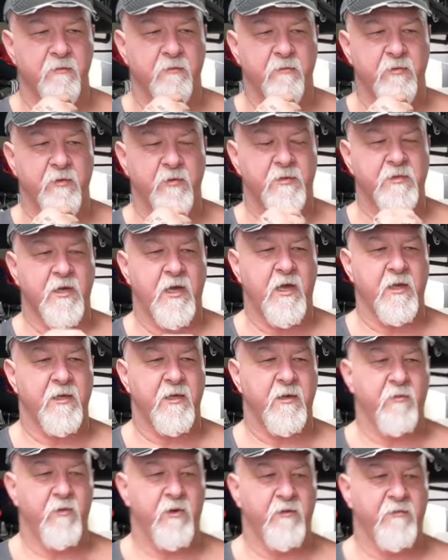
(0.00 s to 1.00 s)
we were
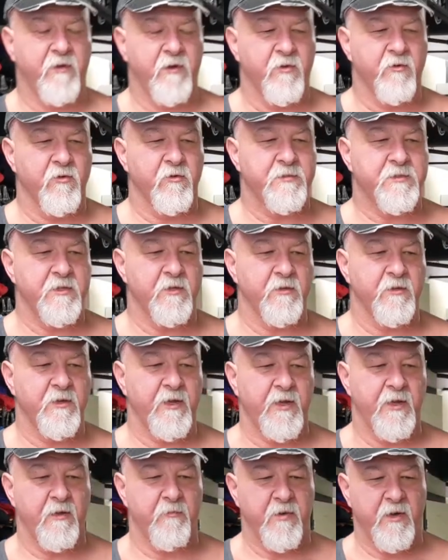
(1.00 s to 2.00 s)
talking in one of our groups the other
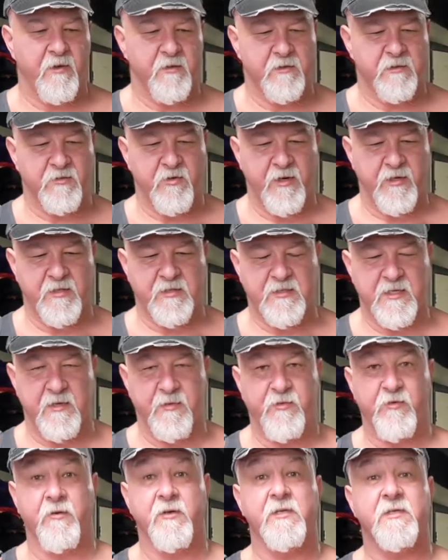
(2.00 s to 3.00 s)
day about trying to
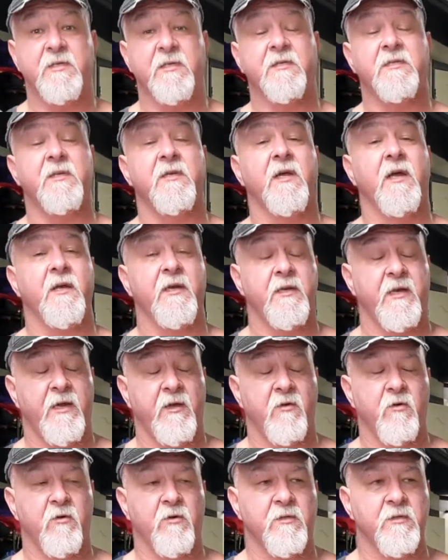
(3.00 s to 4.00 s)
set 30, 60, 90 day
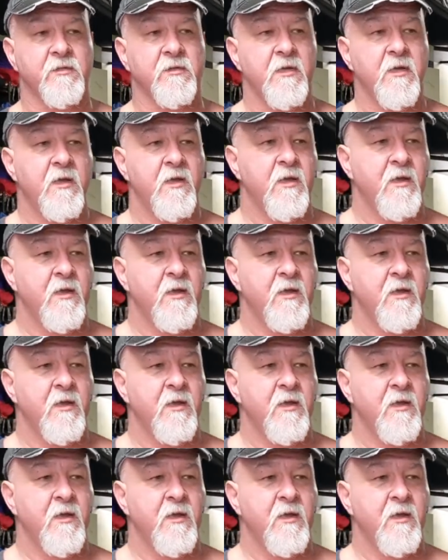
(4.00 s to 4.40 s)
goals.